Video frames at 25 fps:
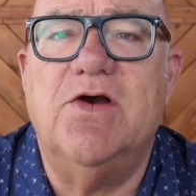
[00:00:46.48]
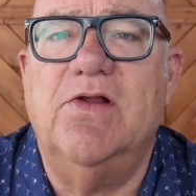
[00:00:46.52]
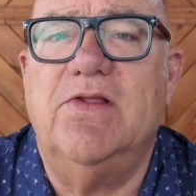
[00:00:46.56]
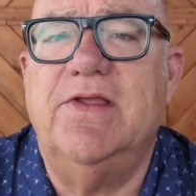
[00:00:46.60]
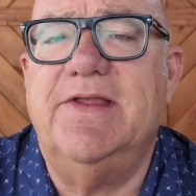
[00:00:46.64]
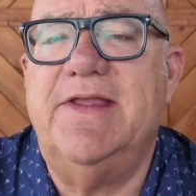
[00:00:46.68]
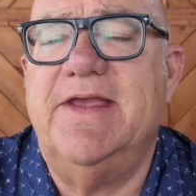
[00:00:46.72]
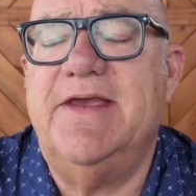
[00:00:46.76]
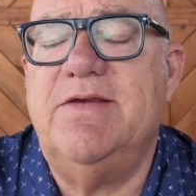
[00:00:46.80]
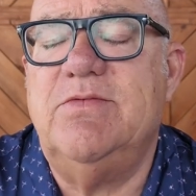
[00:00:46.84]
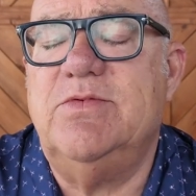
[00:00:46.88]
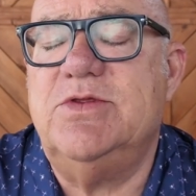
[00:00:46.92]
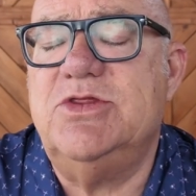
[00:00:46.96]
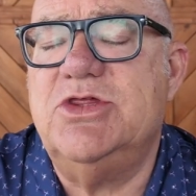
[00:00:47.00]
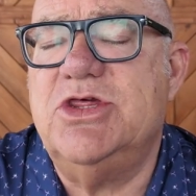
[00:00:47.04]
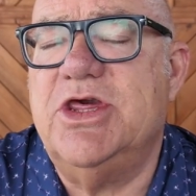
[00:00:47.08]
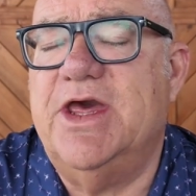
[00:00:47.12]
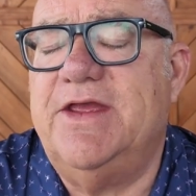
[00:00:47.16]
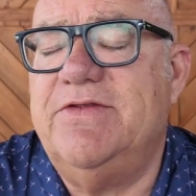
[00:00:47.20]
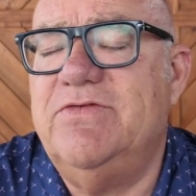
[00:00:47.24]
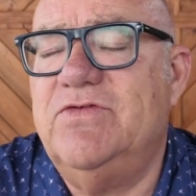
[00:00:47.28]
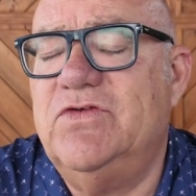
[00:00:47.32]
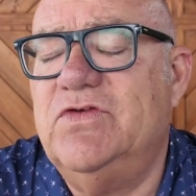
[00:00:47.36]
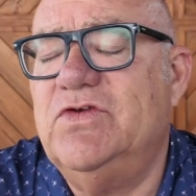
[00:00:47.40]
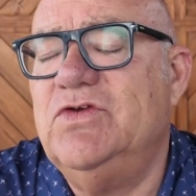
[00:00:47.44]
holiday with
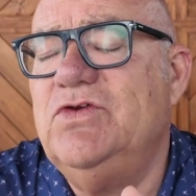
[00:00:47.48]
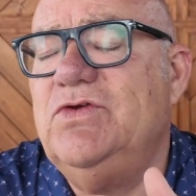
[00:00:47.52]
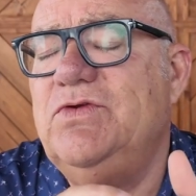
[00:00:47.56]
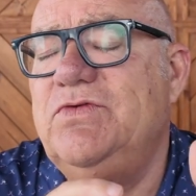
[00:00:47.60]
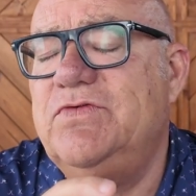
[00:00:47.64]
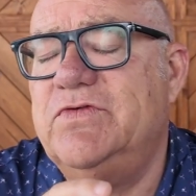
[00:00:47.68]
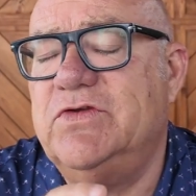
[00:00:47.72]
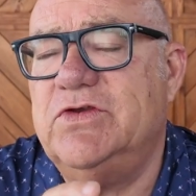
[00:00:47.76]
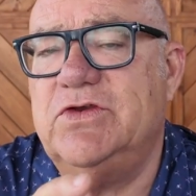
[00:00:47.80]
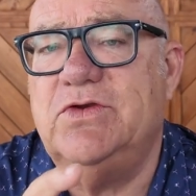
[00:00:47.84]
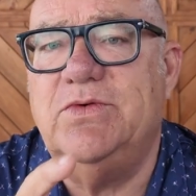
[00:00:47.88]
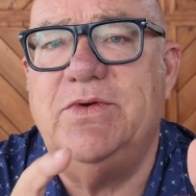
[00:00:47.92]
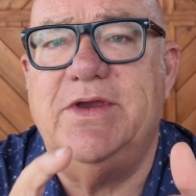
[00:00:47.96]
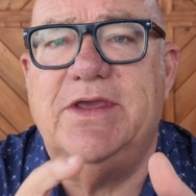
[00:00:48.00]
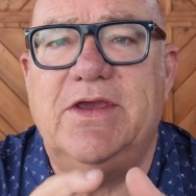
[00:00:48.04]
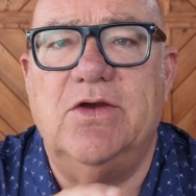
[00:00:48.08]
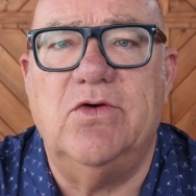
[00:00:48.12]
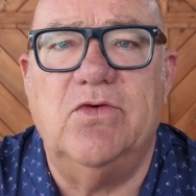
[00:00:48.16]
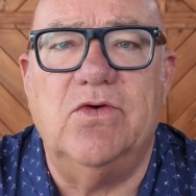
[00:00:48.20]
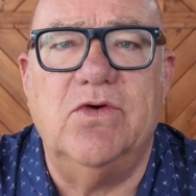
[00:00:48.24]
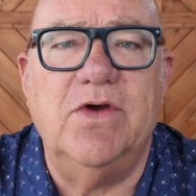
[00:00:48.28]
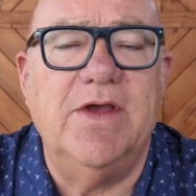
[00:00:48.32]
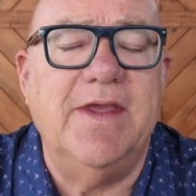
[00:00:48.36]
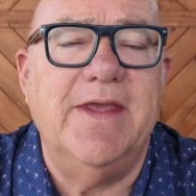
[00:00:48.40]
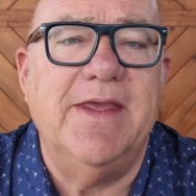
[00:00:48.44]
Jet2, TUI,
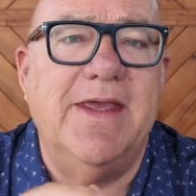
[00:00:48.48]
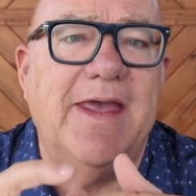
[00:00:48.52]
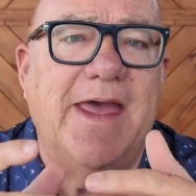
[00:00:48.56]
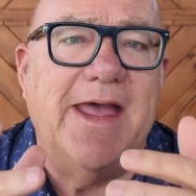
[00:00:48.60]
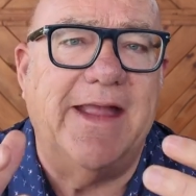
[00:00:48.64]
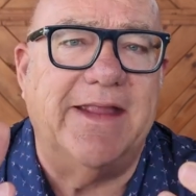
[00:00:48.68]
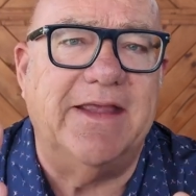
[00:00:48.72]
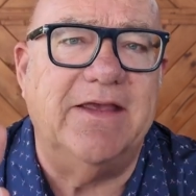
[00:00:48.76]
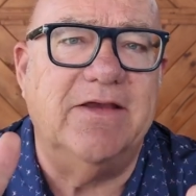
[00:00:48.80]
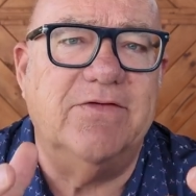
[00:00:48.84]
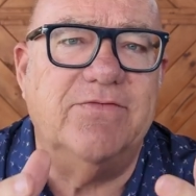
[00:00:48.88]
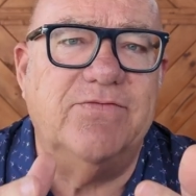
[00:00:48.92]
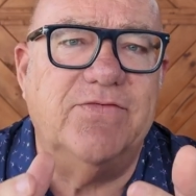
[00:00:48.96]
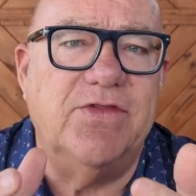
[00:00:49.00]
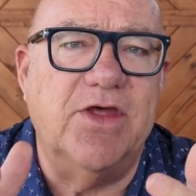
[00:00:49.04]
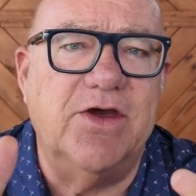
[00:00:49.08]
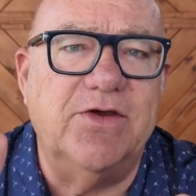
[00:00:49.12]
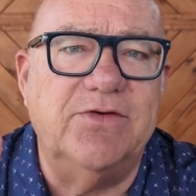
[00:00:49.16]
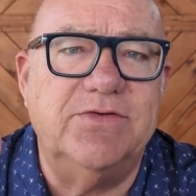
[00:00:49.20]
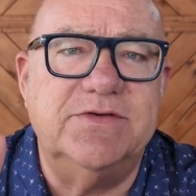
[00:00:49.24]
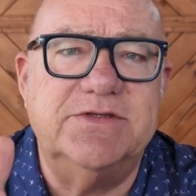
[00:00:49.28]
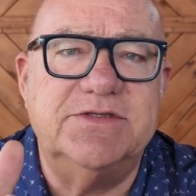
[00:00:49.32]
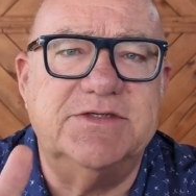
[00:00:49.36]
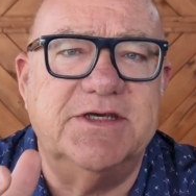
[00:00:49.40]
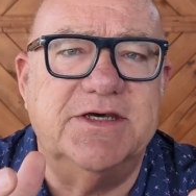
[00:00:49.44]
or any of
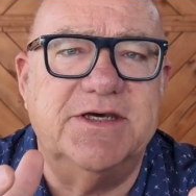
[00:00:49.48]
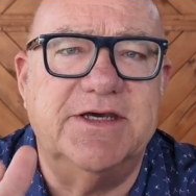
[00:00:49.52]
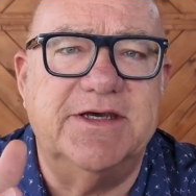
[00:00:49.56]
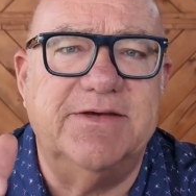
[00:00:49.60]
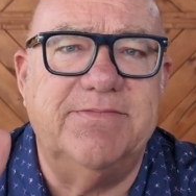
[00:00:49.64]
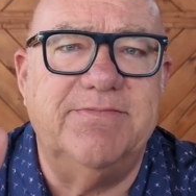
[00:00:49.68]
those